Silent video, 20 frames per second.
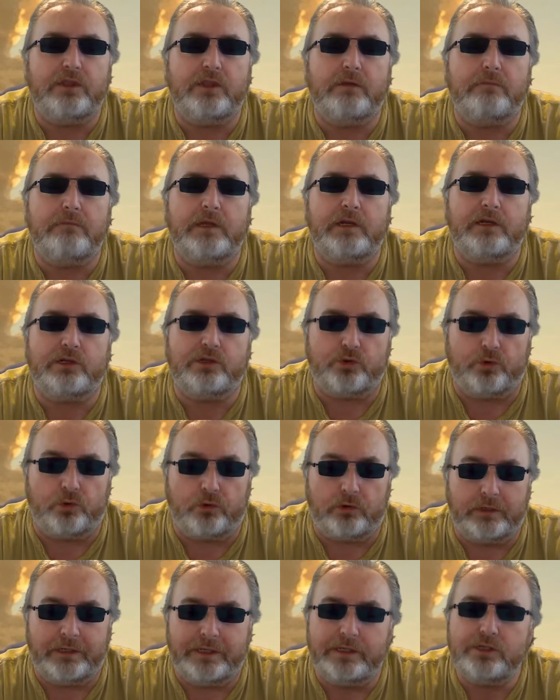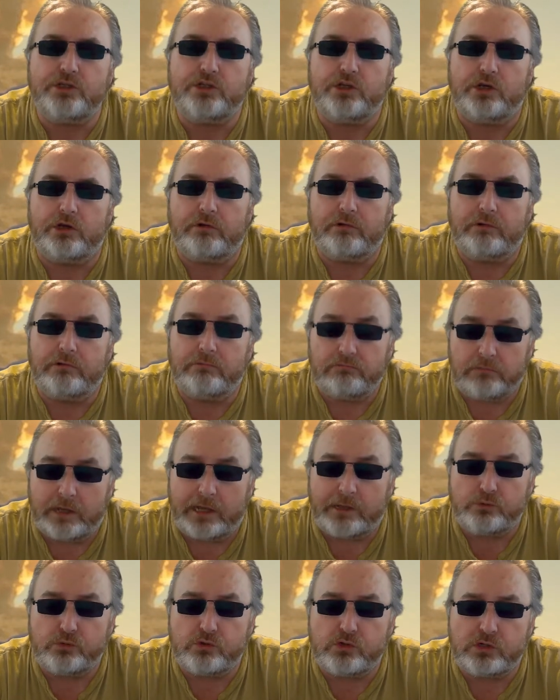the Minotaur each year,
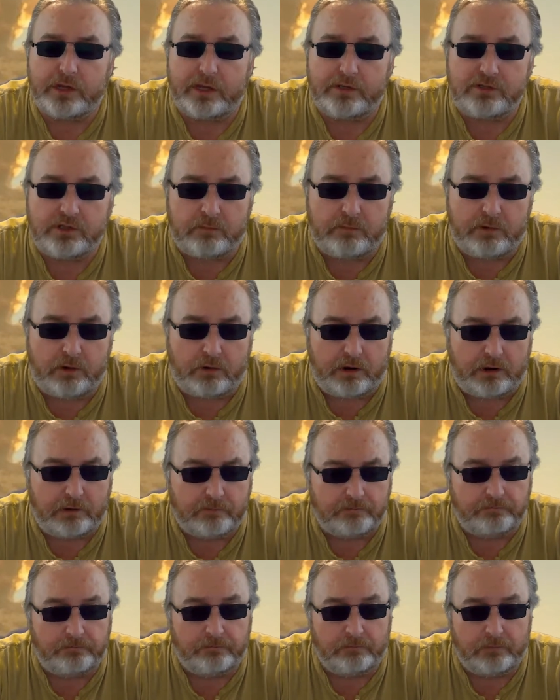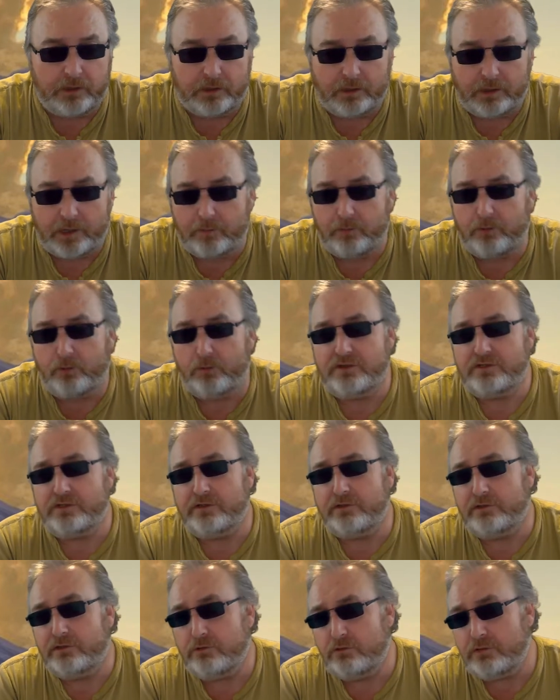as was customary. I mean, we still
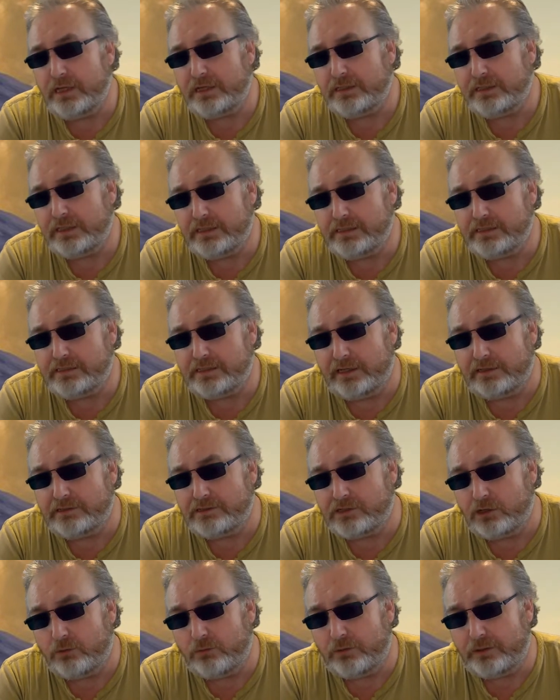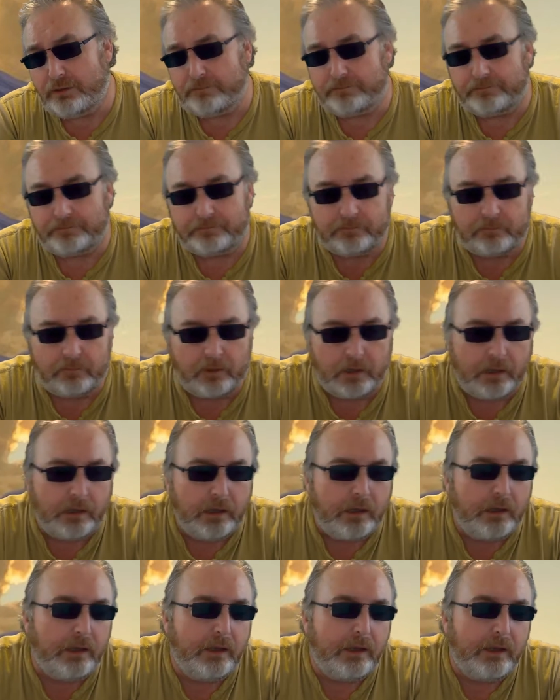do that these days, don't we?
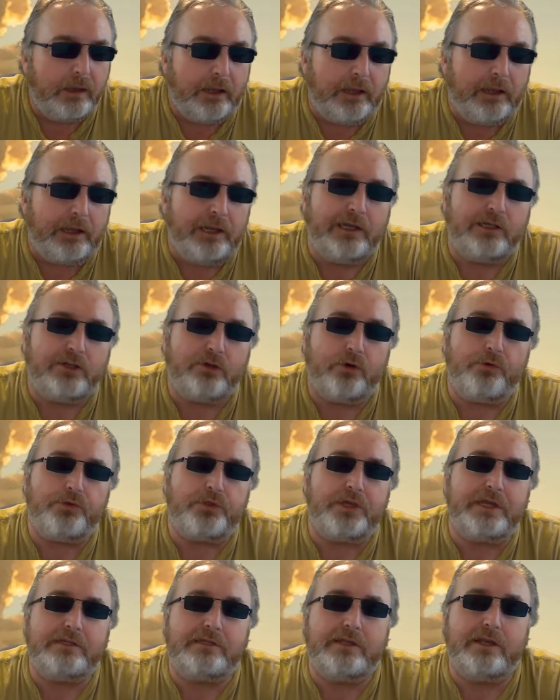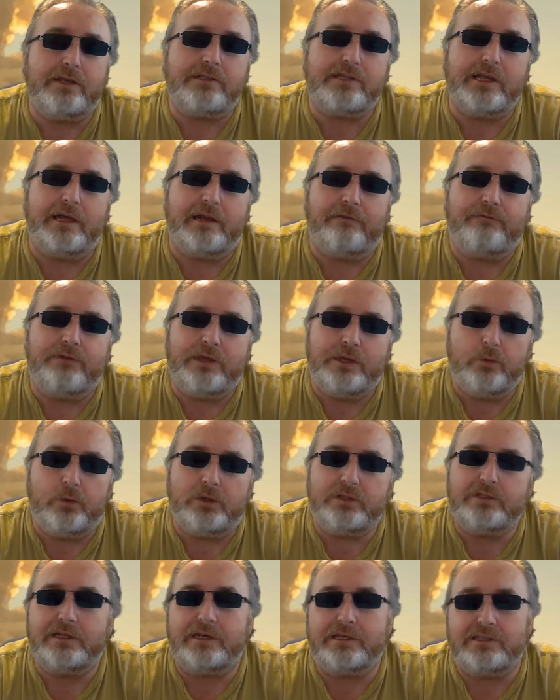He told Theseus that if he was
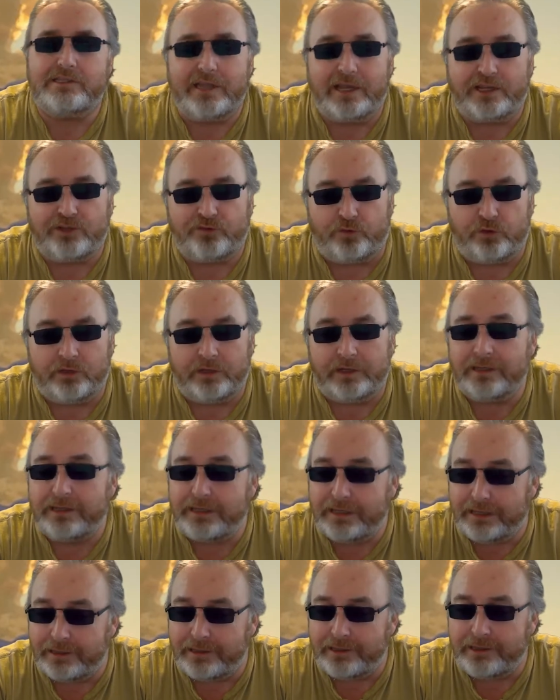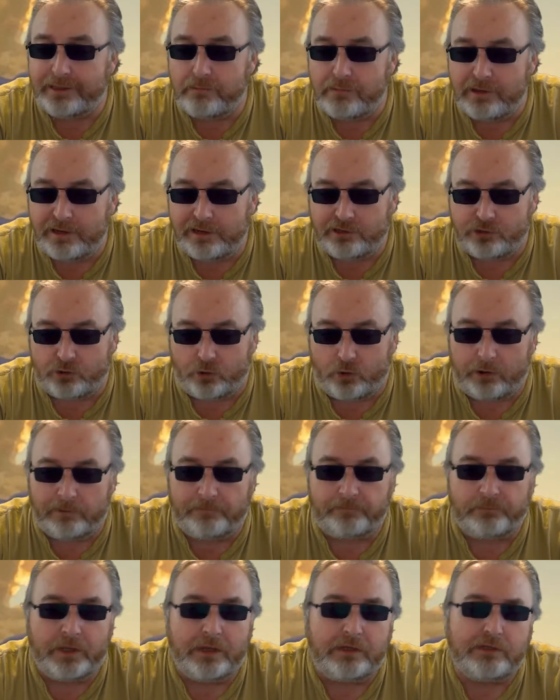successful in killing the Minotaur,
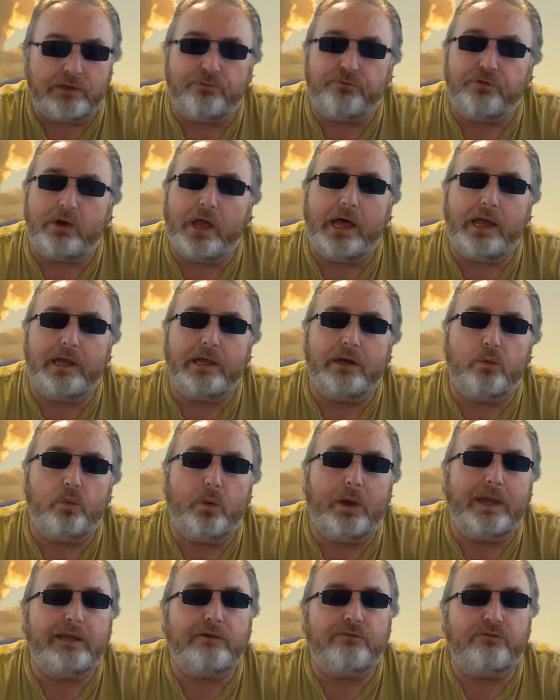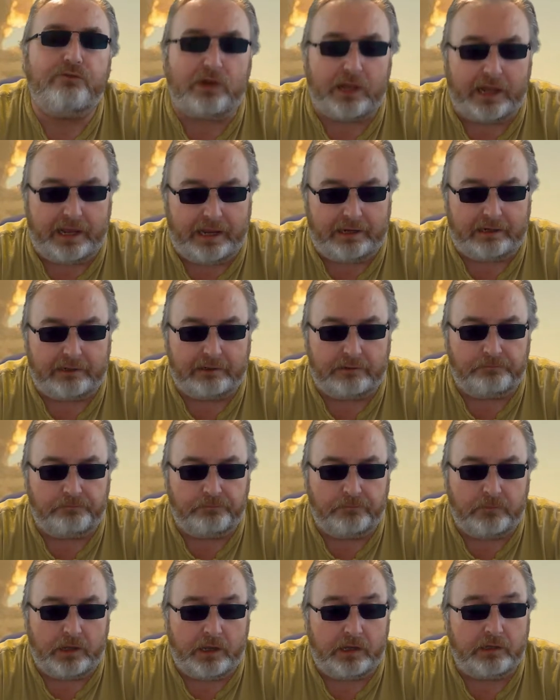to fly a white flag,
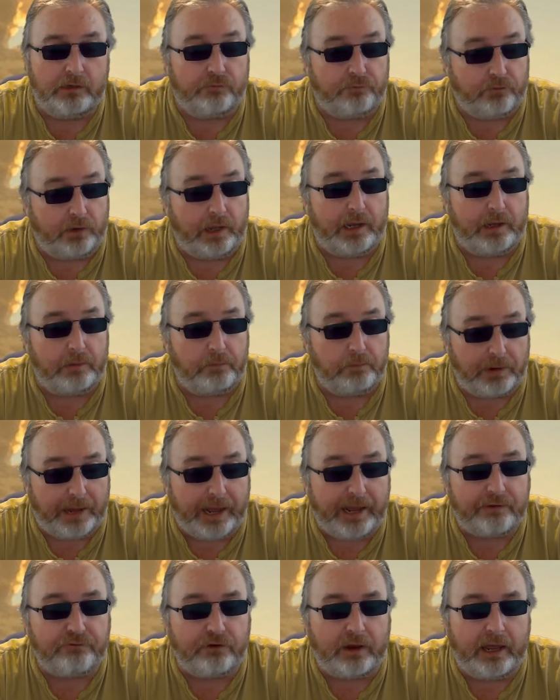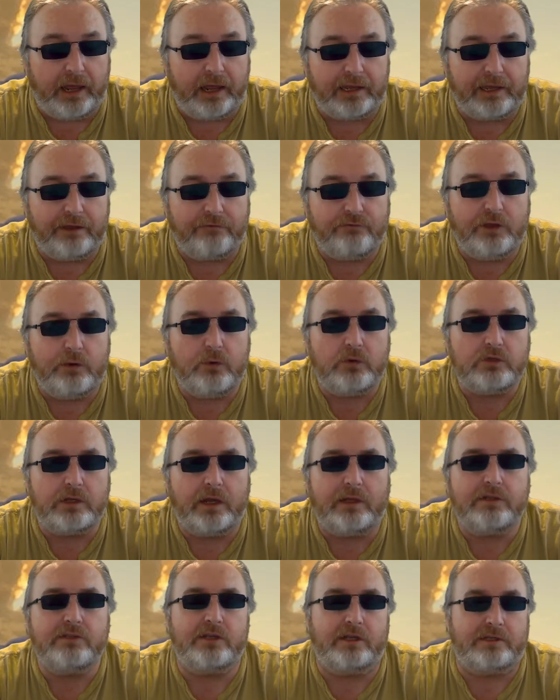and to fly a black flag if he was
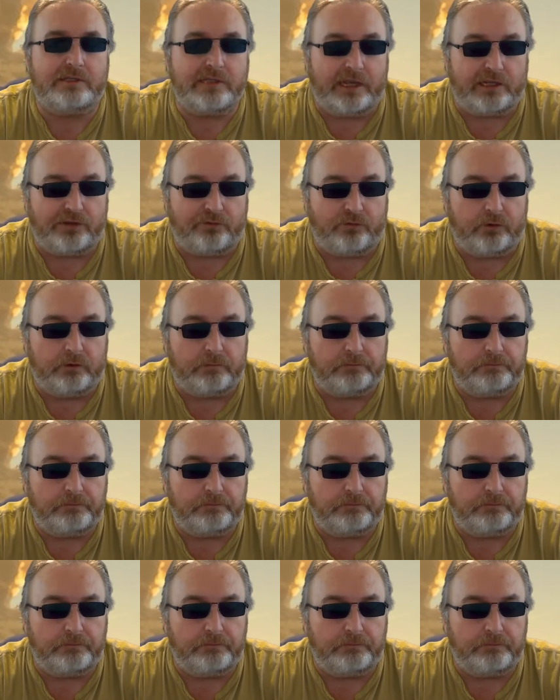unsuccessful.